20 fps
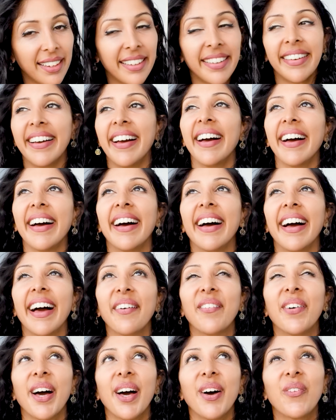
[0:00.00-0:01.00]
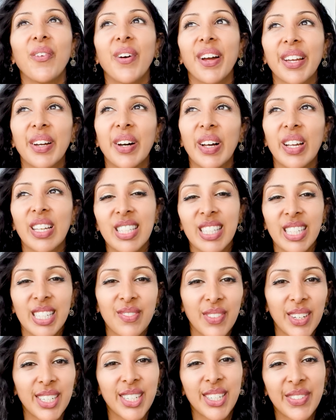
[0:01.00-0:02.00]
about white casts as
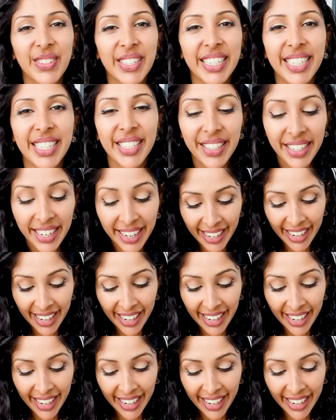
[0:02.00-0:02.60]
much as we do.